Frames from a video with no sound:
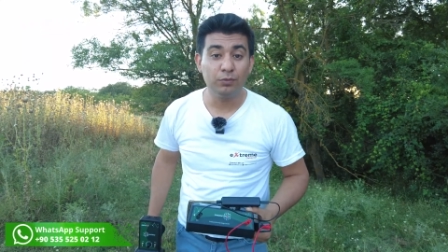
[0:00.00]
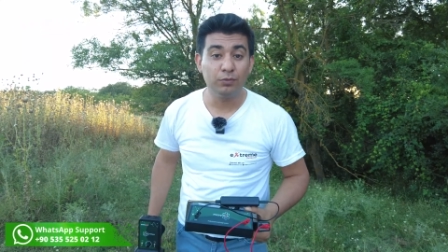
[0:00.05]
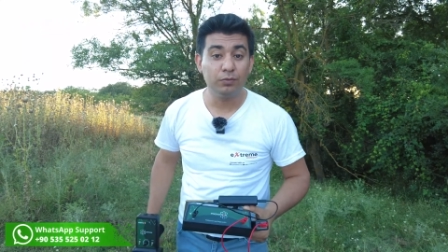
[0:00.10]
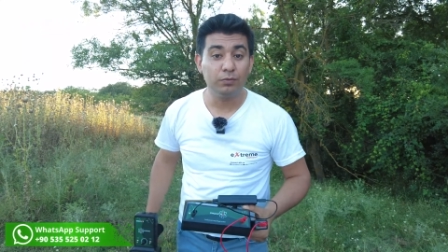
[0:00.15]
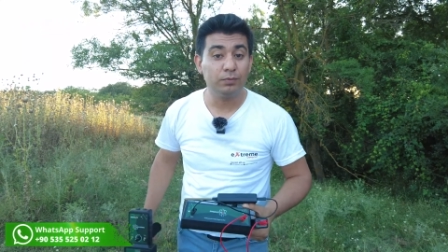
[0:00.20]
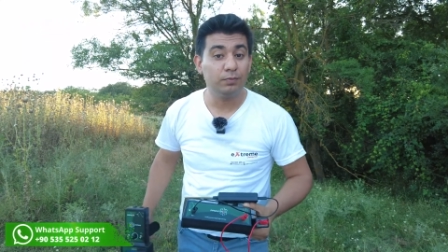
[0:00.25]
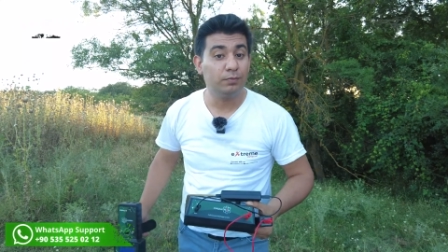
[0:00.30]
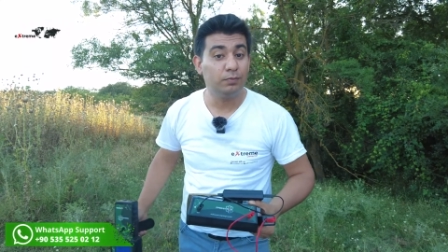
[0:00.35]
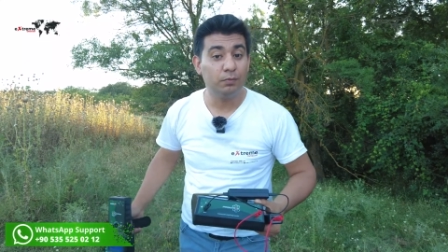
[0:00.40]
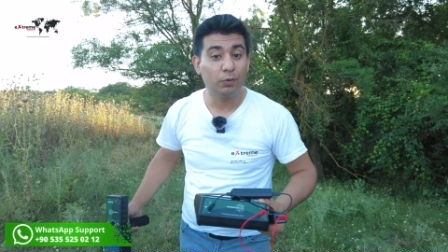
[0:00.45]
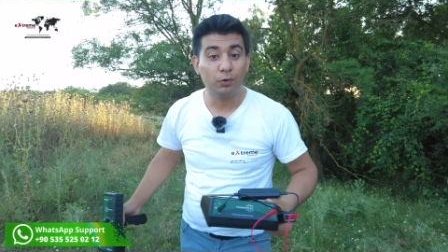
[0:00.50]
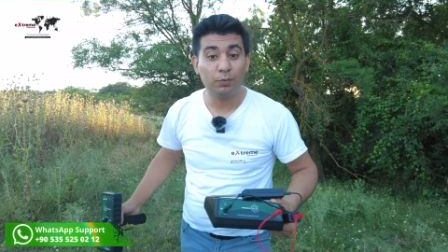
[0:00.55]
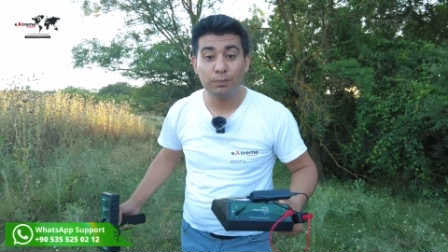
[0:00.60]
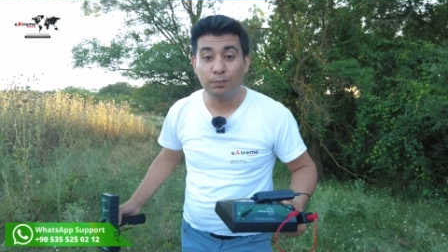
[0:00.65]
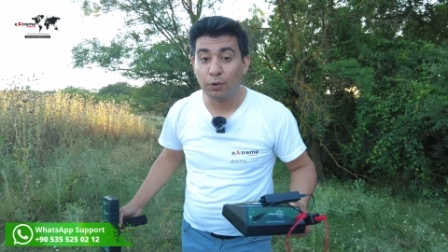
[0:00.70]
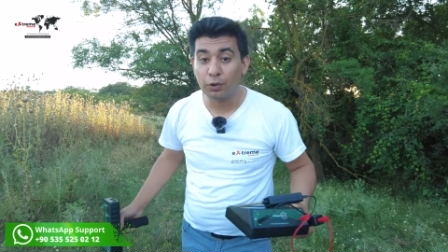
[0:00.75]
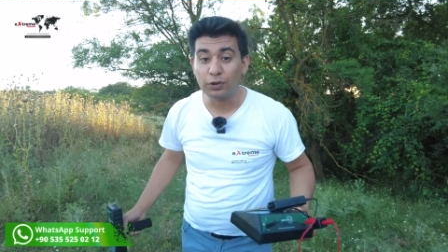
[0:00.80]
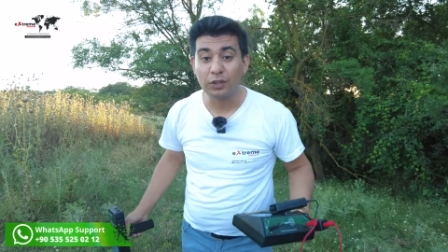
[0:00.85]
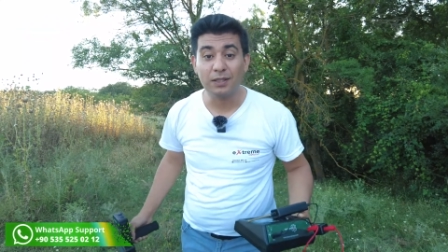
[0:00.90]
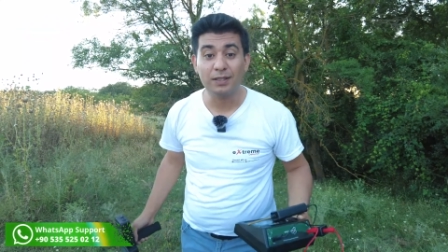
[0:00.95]
greater
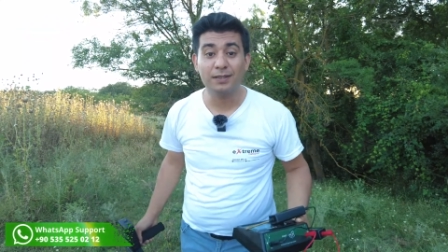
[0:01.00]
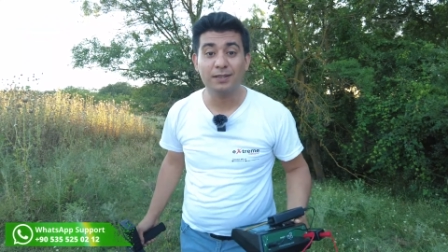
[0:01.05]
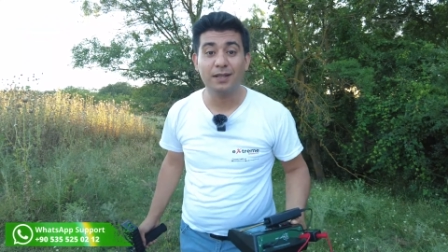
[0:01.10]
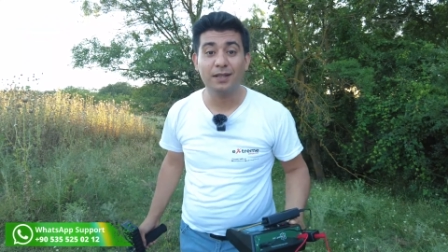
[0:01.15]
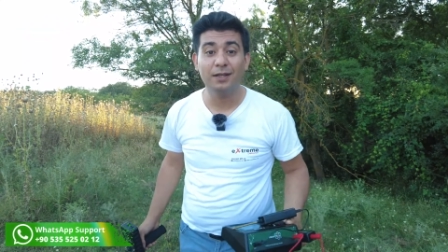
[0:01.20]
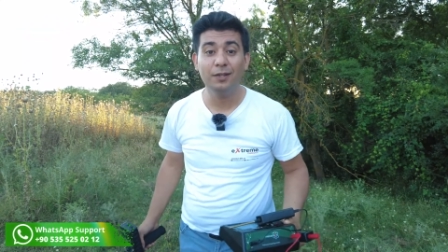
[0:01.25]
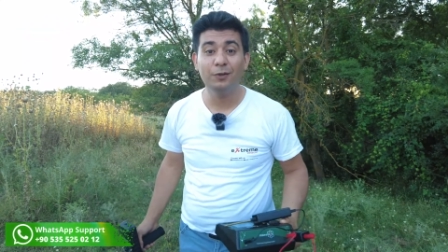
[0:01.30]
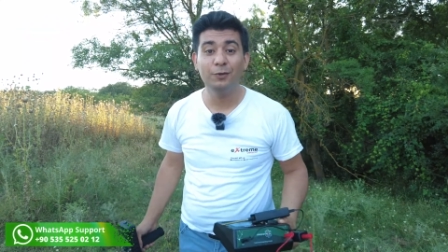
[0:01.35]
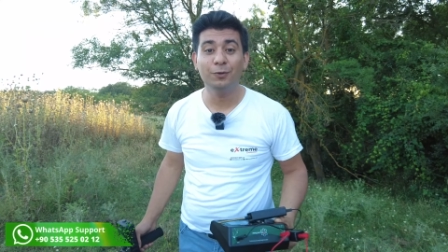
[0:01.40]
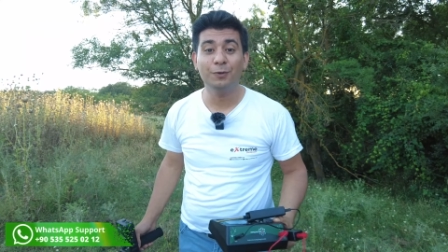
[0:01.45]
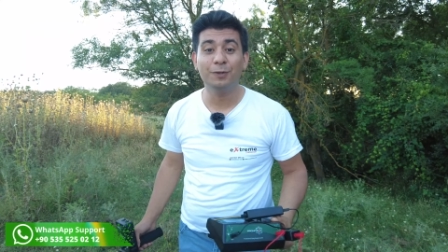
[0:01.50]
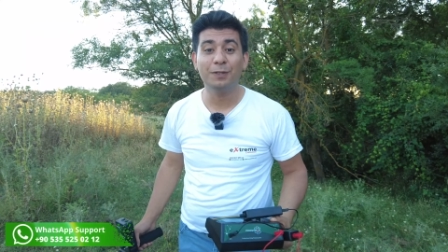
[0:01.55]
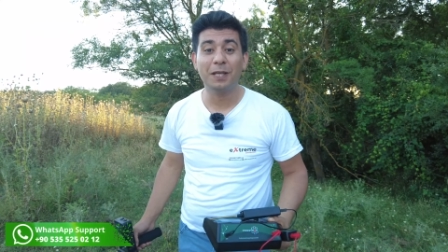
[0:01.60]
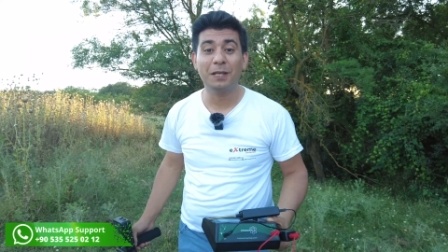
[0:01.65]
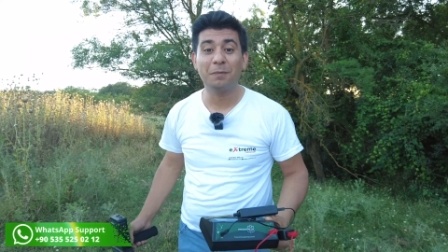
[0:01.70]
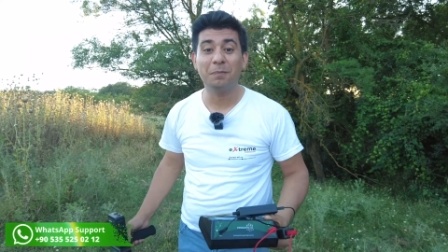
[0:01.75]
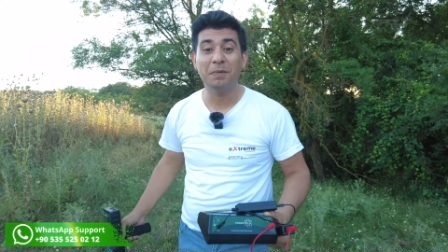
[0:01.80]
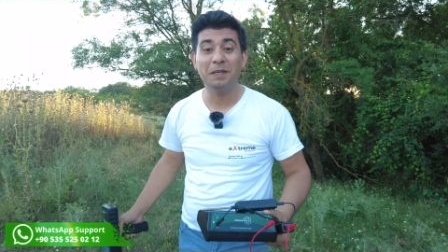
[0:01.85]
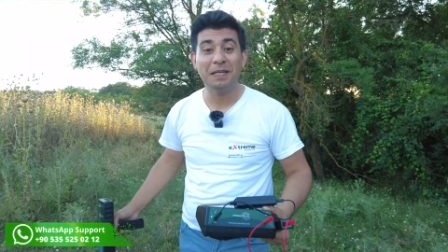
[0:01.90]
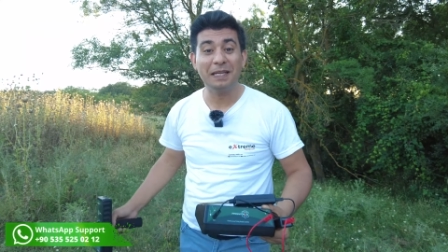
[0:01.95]
potential.
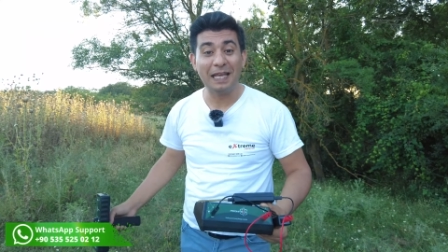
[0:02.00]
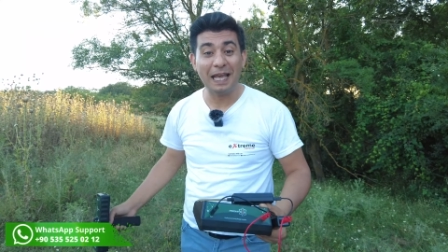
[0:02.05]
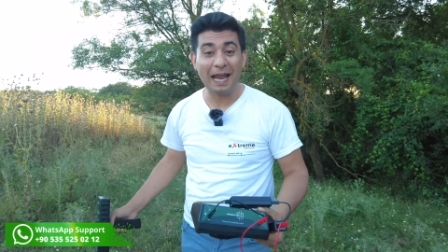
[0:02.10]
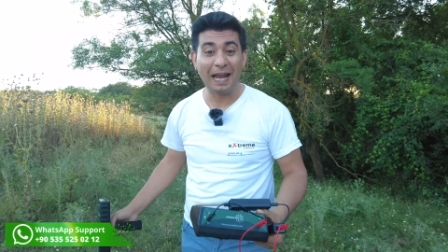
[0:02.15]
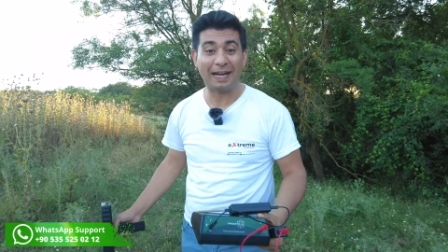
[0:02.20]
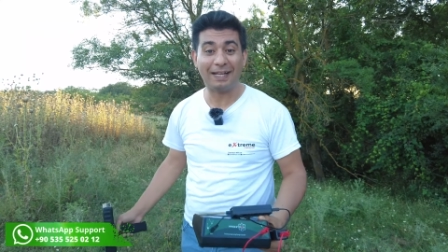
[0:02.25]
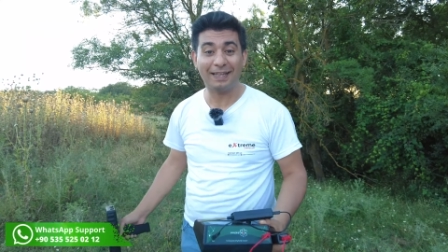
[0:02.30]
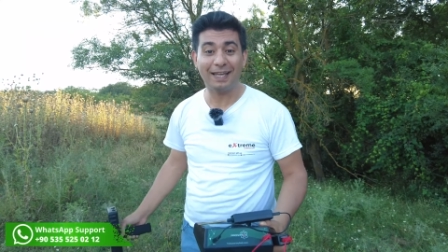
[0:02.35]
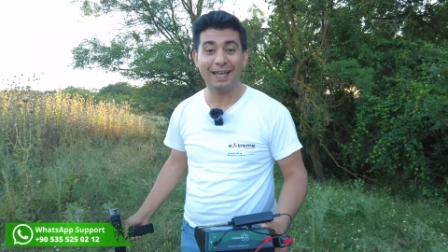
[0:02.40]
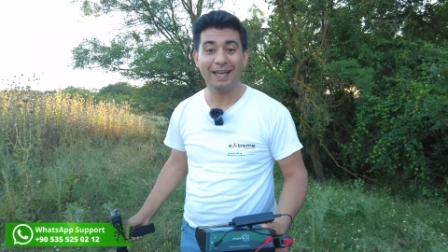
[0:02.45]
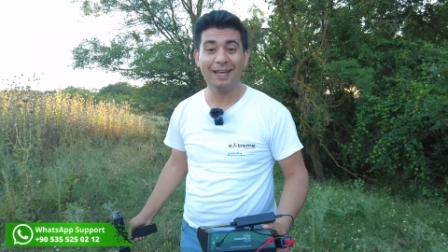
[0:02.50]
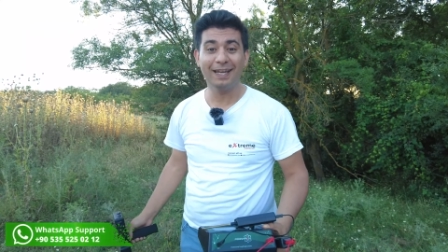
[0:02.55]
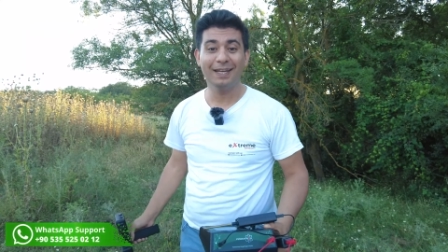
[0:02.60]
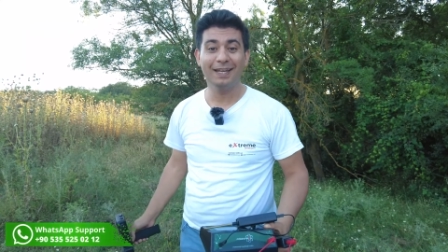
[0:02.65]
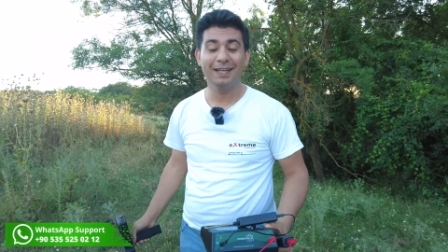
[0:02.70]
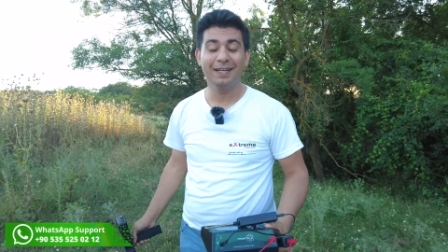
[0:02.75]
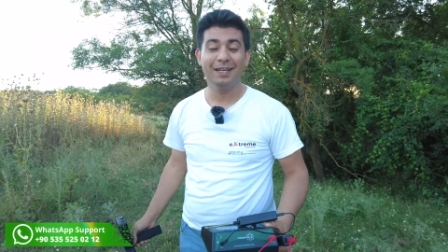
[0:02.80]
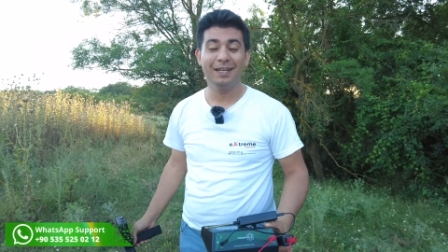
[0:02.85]
At a site,